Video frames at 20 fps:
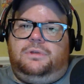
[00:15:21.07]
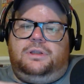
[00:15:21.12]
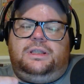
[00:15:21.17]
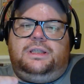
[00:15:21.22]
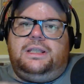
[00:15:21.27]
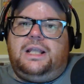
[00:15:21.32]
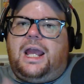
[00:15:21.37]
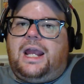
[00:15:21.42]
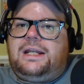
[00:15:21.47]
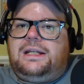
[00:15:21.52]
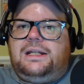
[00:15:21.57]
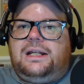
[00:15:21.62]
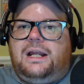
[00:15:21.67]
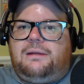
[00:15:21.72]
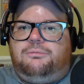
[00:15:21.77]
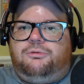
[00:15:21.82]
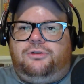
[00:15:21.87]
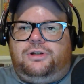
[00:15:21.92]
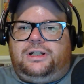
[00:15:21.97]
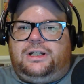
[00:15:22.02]

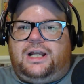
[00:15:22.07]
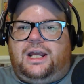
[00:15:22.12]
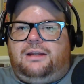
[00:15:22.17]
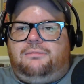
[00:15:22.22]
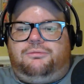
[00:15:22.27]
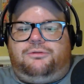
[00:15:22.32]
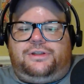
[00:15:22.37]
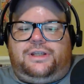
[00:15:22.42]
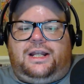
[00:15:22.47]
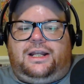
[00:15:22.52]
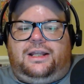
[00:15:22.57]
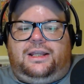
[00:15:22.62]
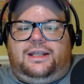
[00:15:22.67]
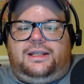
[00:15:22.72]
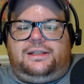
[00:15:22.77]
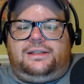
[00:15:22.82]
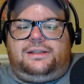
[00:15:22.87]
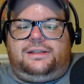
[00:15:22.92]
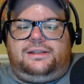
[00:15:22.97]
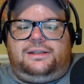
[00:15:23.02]
99.9% of
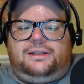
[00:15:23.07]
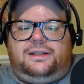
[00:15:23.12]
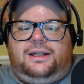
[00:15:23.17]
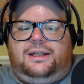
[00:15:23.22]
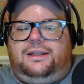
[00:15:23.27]
this,